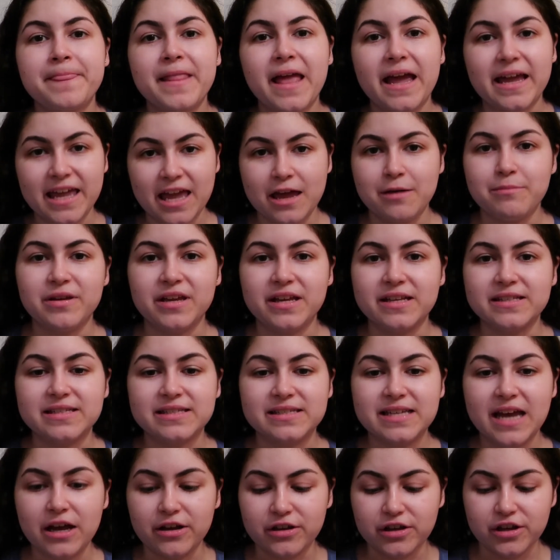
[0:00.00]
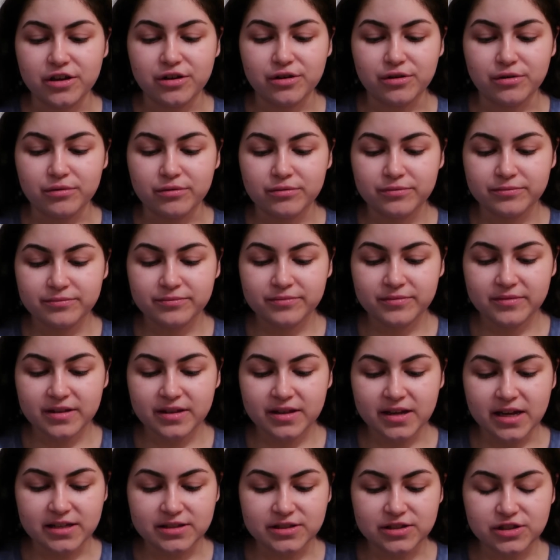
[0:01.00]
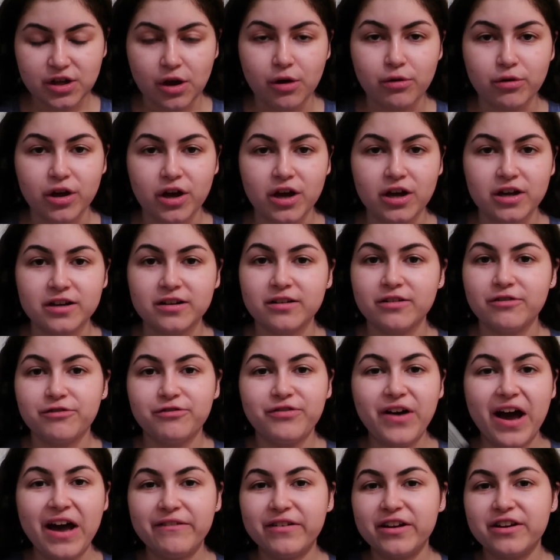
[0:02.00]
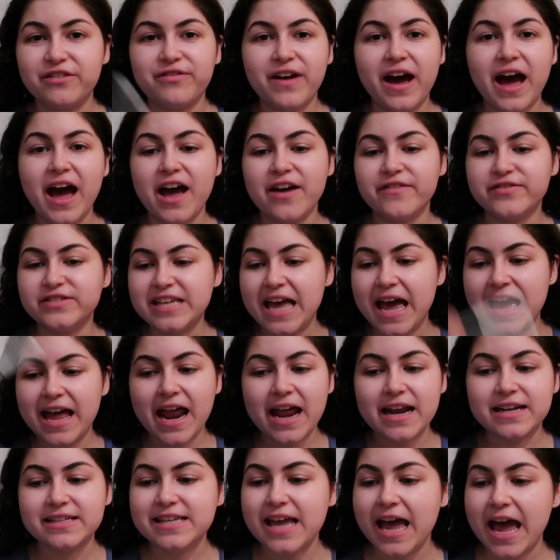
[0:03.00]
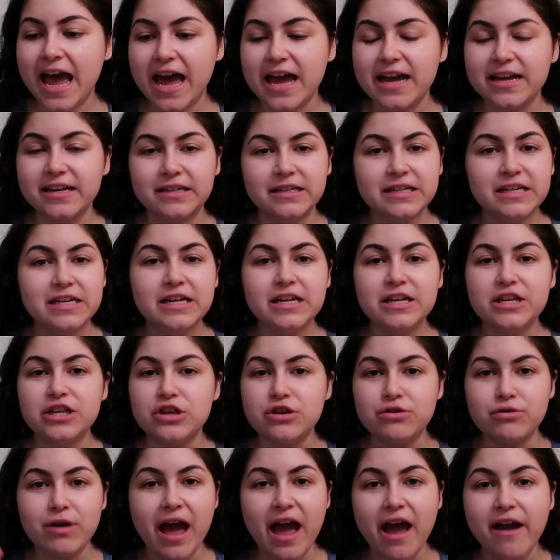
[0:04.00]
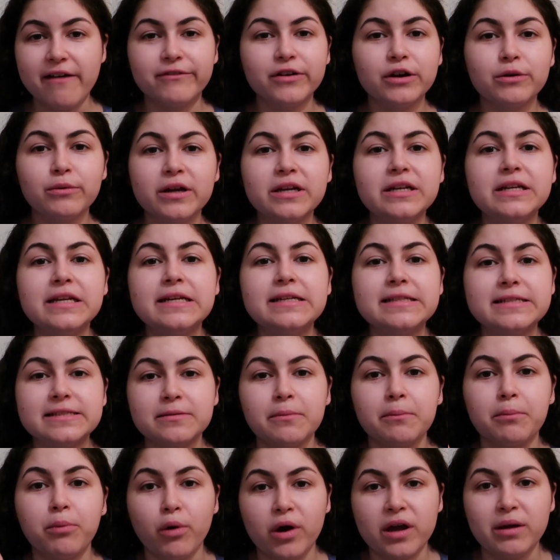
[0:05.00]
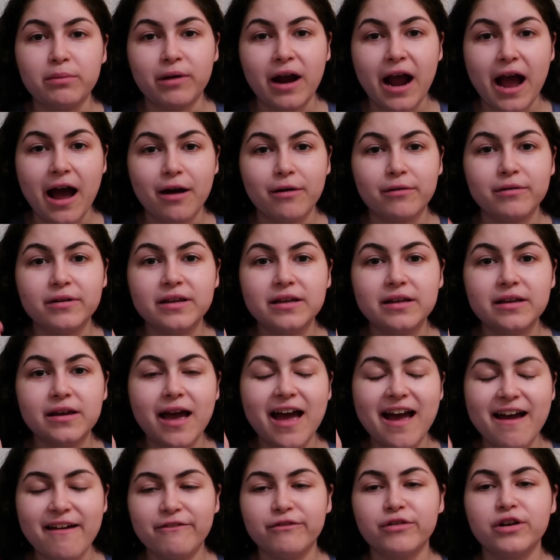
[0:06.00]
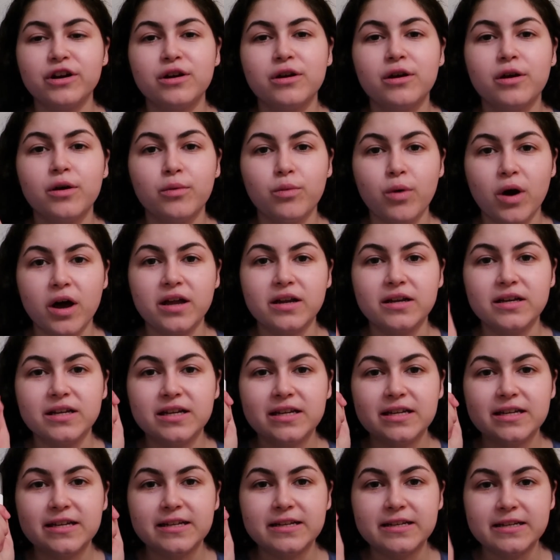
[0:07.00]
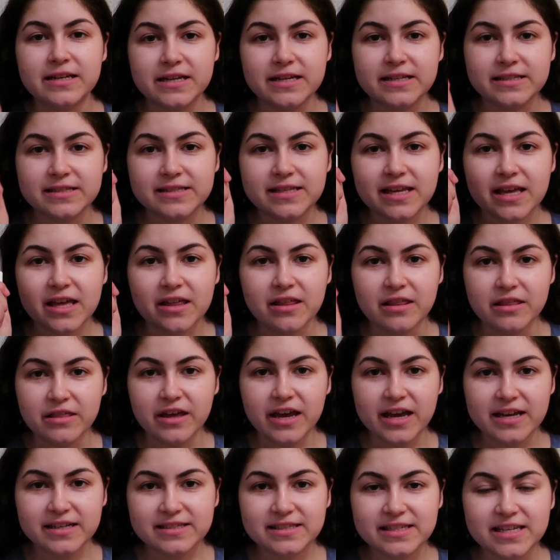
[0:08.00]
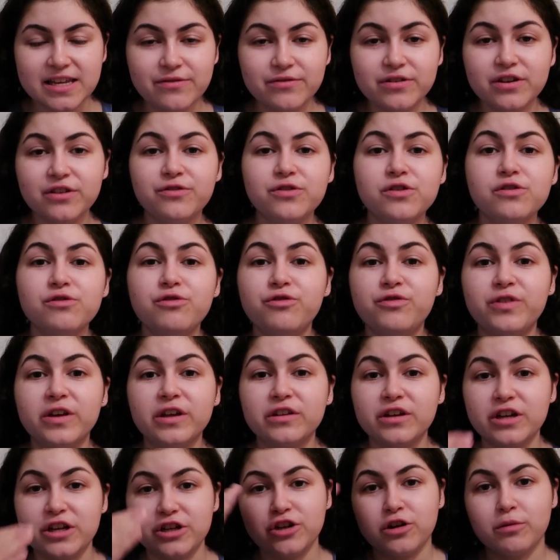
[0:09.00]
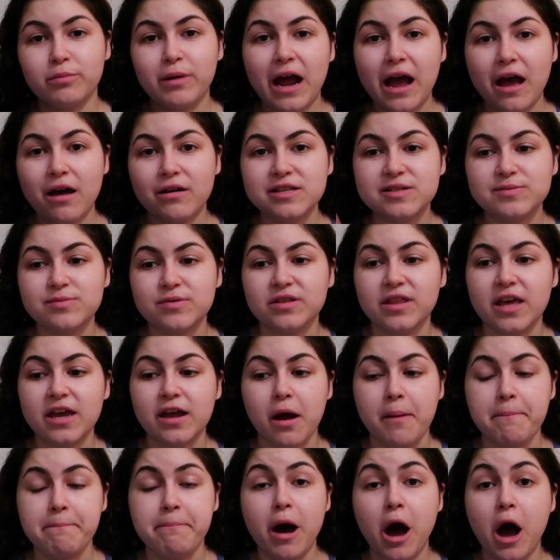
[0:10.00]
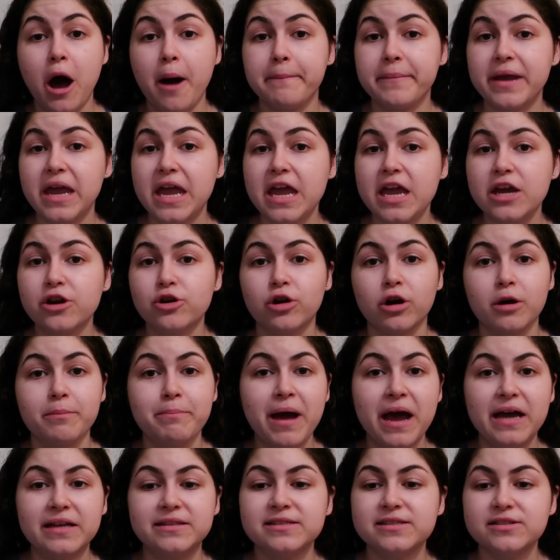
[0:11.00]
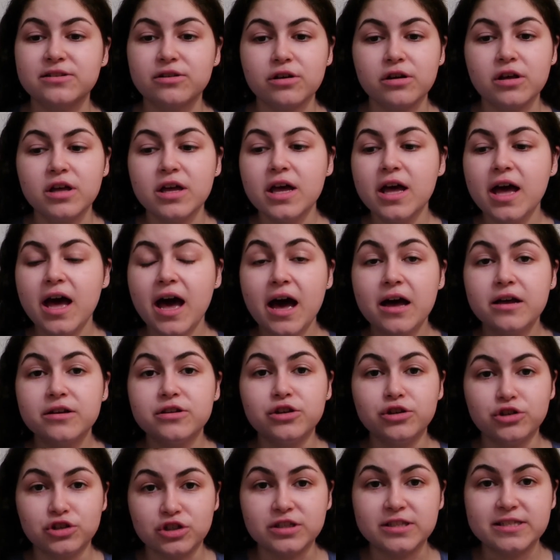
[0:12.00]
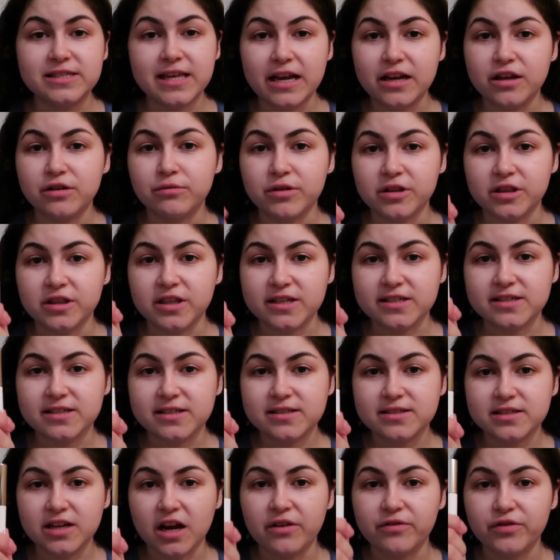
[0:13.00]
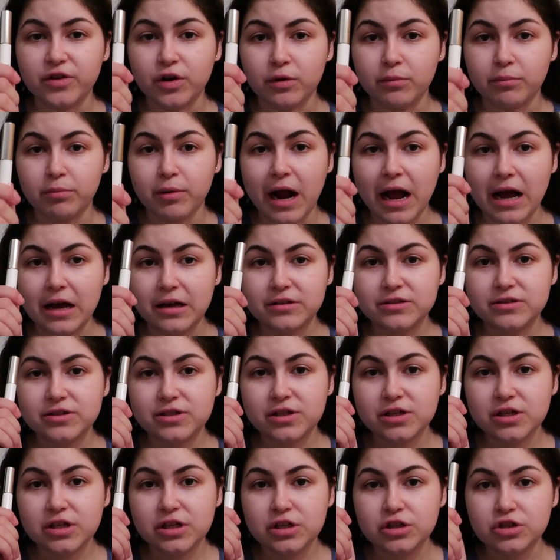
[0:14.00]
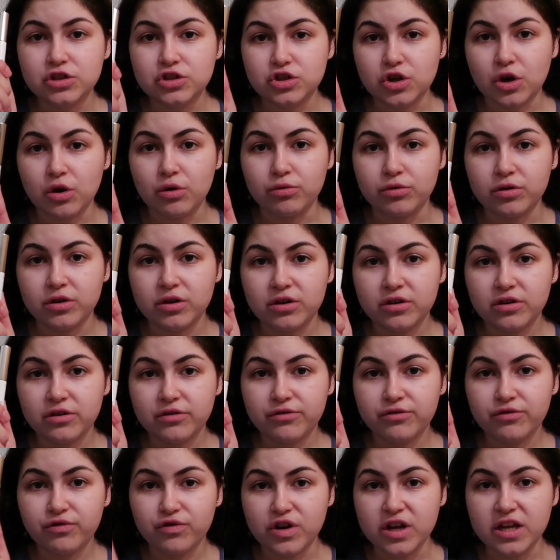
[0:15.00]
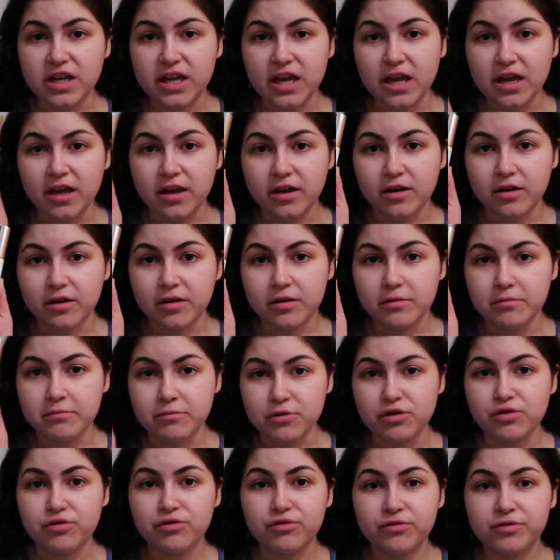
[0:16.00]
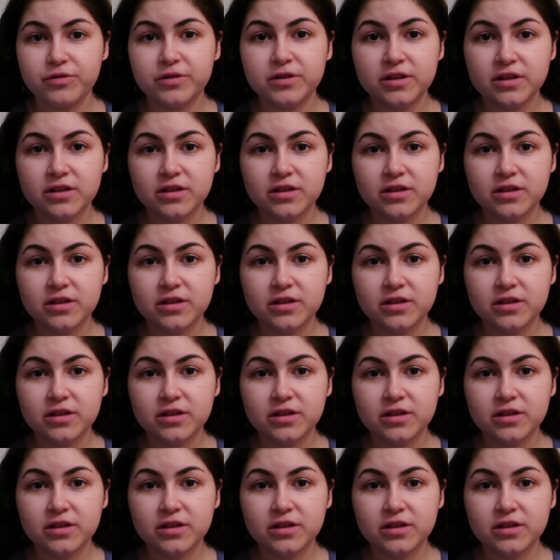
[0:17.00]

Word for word: I can't begin to tell you. It's so good. Five out of five, 10 out of 10. You, everyone needs boy brow. Everyone needs this. Even if you fill in your brows with like a pomade or a pencil, you should set it with this stuff. Your brows don't freaking move.